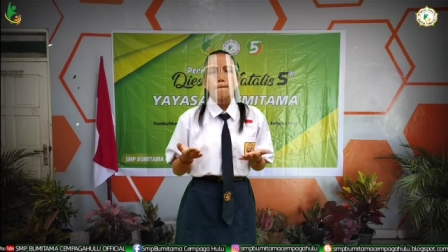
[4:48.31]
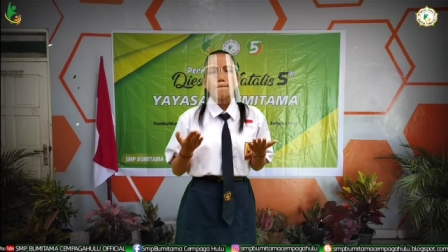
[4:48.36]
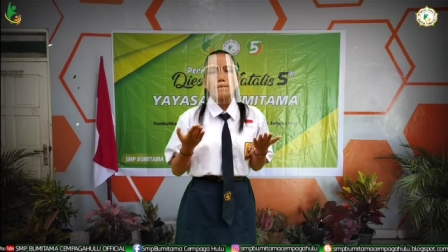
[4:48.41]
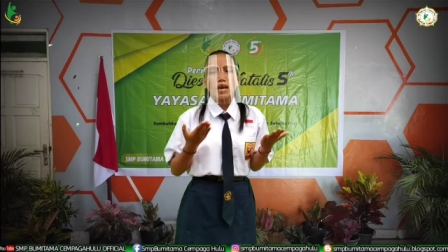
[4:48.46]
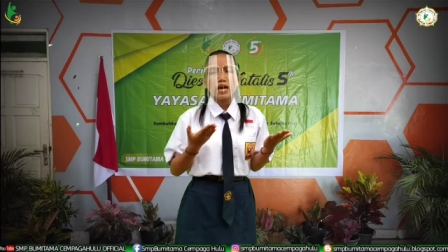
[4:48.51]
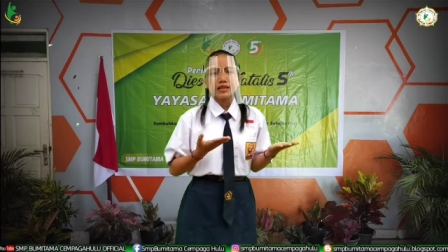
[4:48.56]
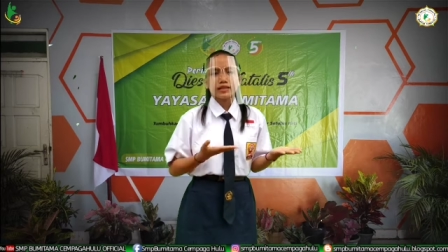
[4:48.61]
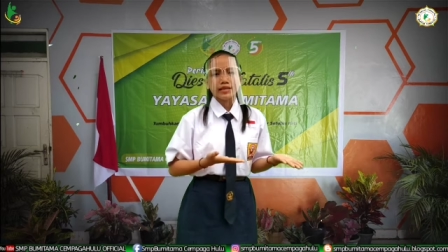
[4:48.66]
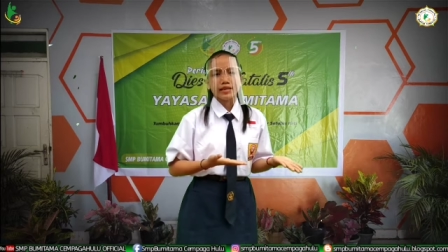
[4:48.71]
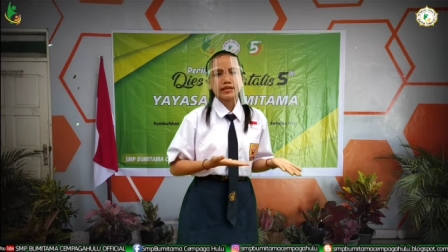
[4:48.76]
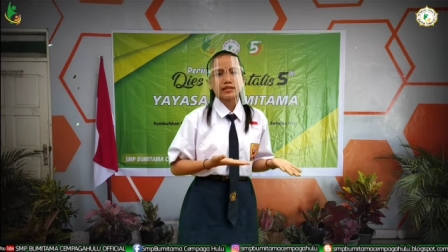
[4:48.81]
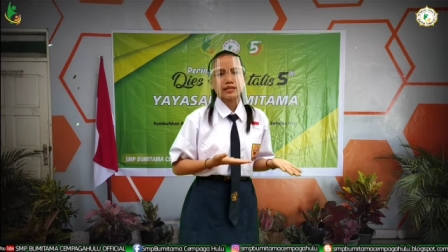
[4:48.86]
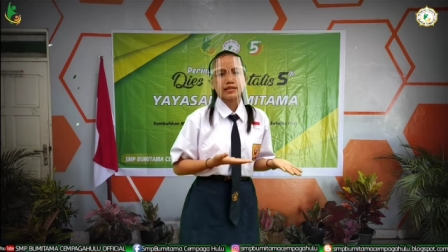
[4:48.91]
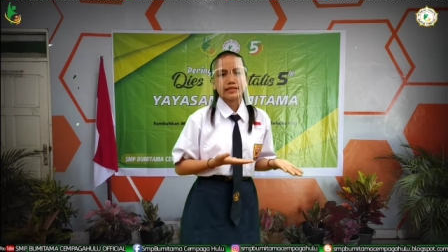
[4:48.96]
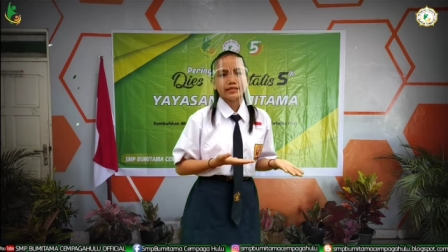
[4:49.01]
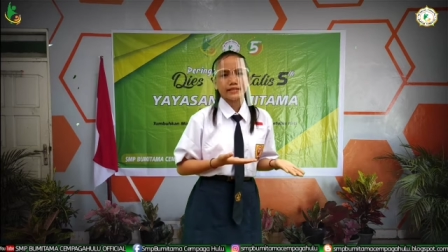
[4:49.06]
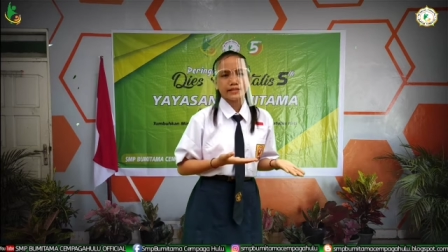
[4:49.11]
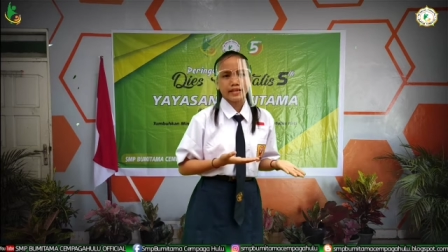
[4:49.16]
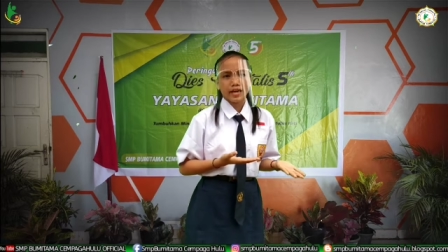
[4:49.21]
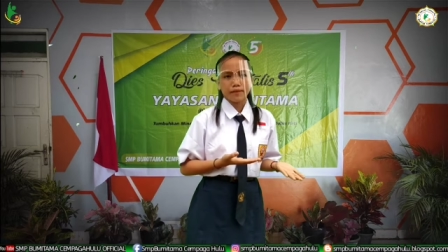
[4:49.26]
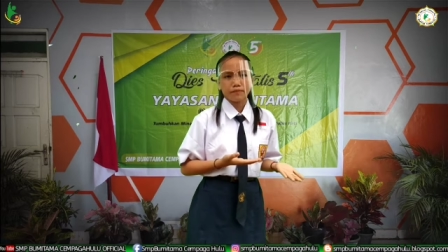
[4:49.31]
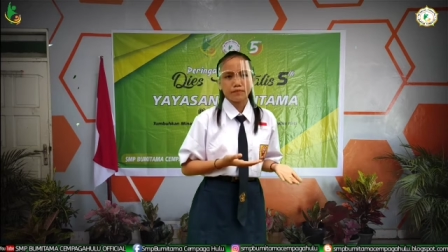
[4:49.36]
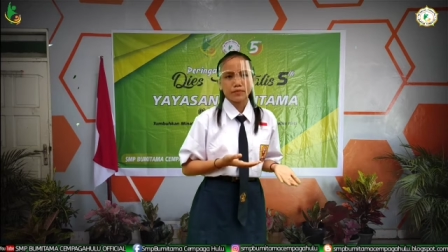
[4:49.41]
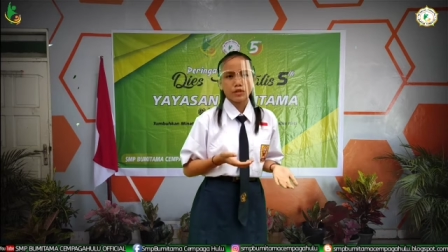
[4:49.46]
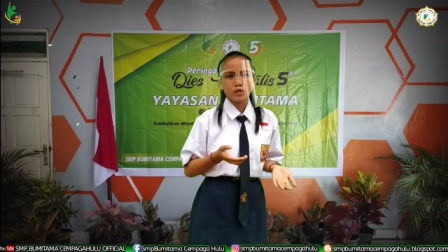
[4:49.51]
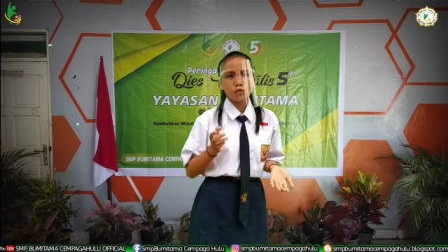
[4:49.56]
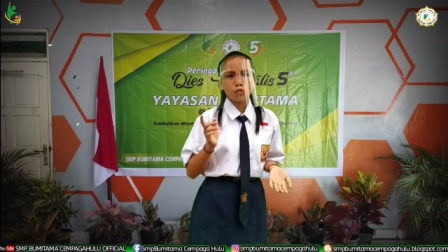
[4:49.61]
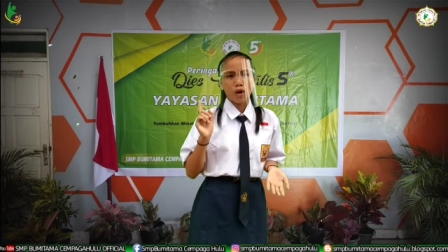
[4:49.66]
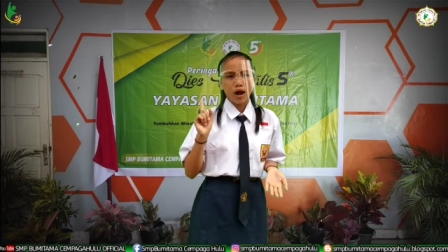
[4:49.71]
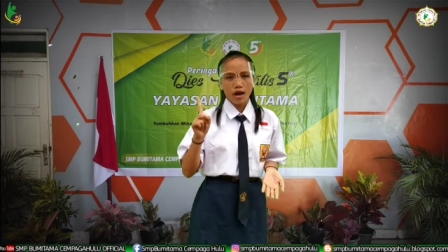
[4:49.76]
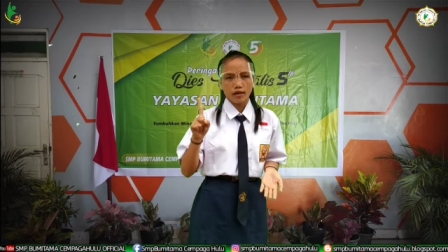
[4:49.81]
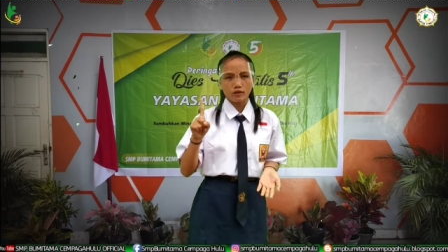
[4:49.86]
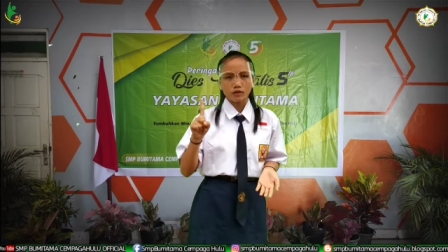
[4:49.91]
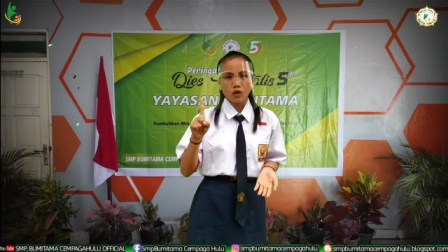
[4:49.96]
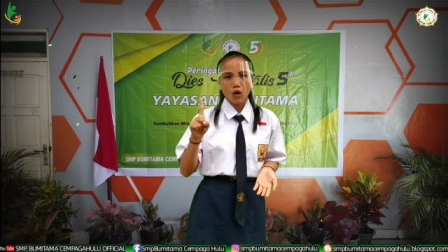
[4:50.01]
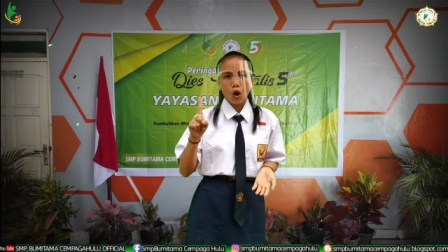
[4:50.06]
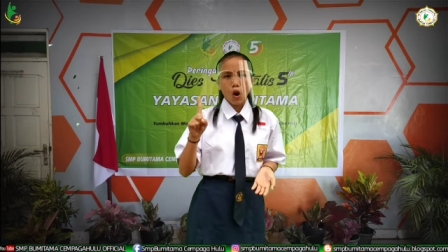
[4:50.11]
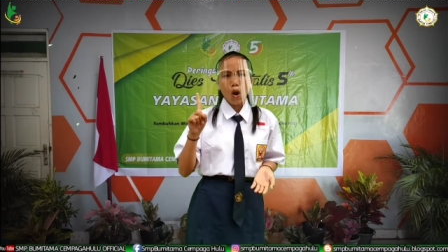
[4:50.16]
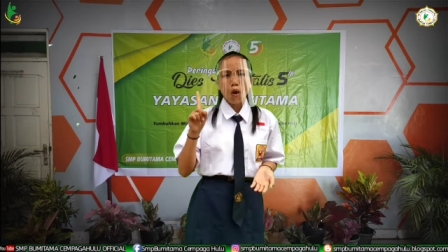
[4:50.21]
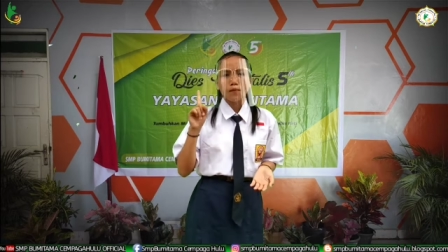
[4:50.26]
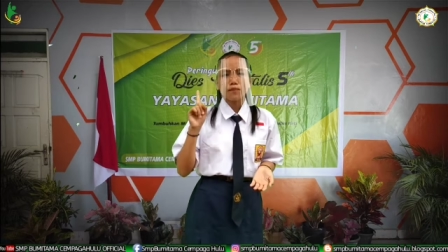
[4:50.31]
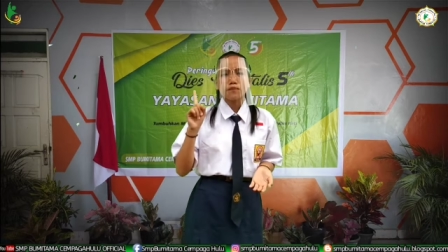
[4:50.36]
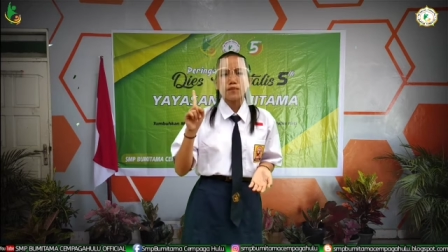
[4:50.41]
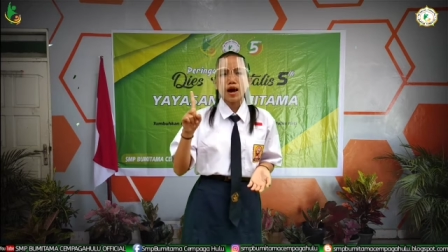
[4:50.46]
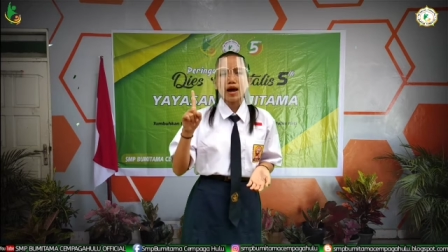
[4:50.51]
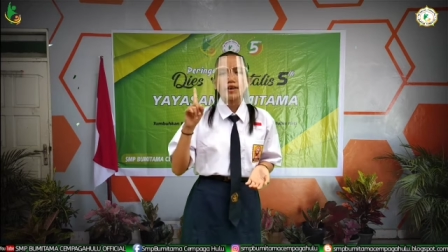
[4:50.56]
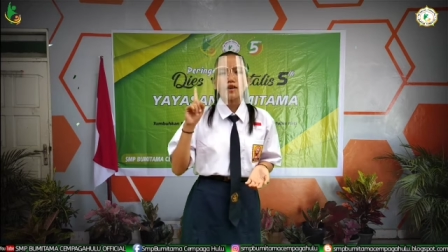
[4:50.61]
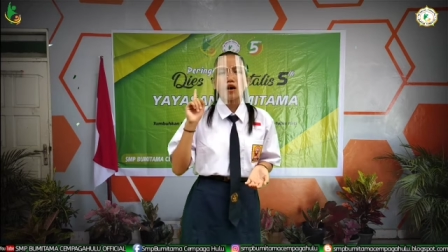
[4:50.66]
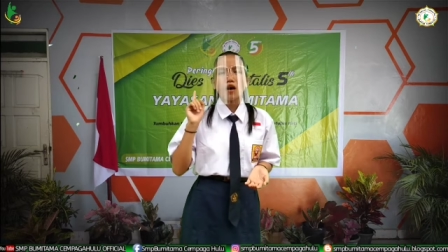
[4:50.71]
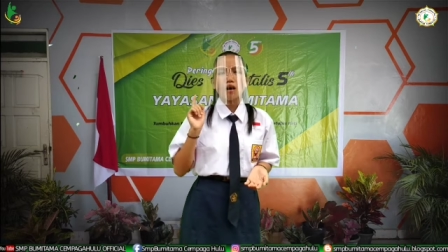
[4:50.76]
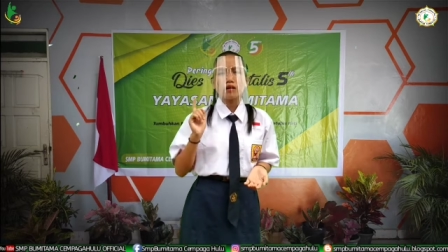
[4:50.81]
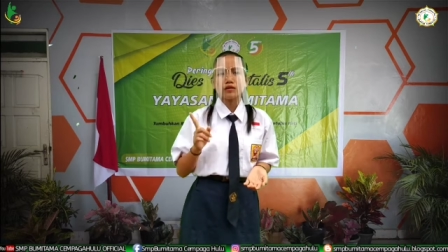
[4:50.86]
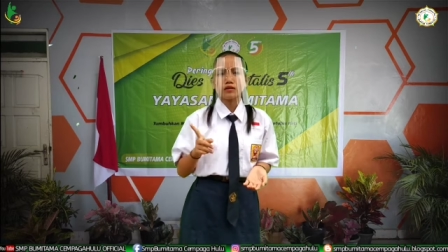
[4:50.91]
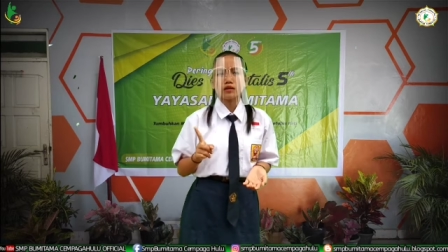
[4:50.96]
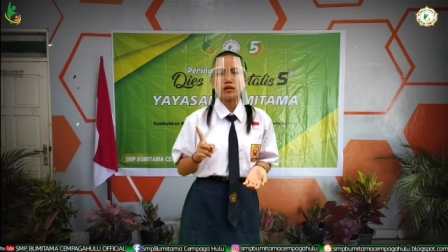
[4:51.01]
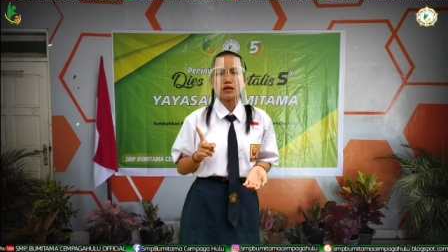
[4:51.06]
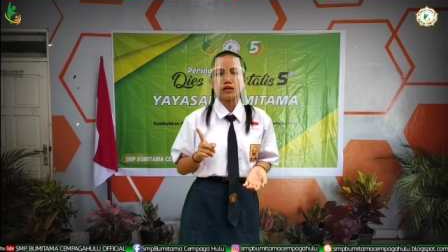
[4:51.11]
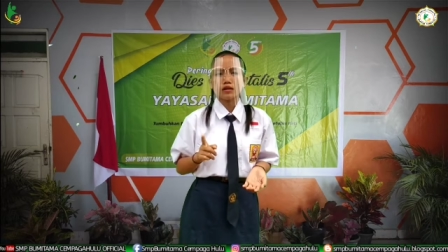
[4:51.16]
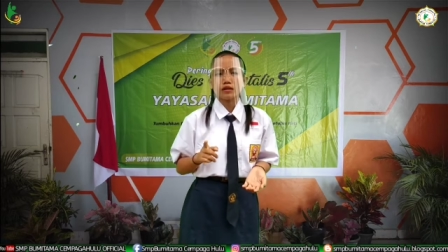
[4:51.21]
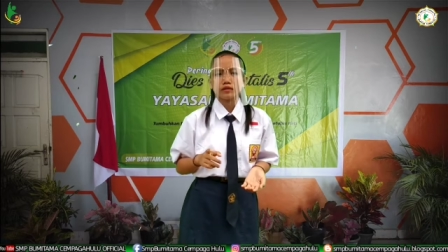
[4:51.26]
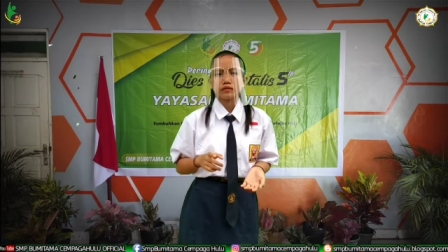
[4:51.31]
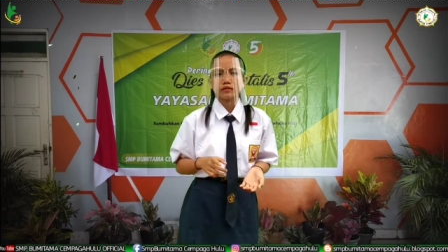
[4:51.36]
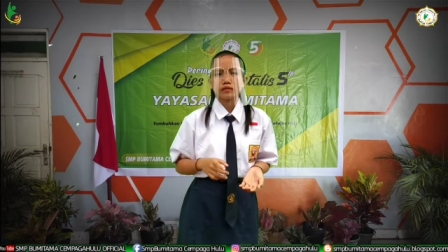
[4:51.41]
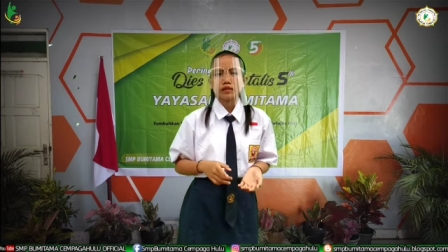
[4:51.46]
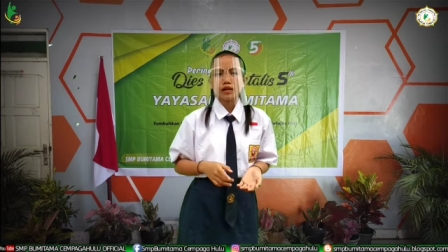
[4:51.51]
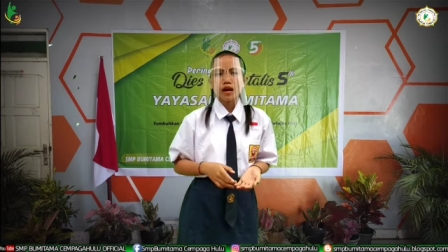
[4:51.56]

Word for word: Mailing list can be one of my other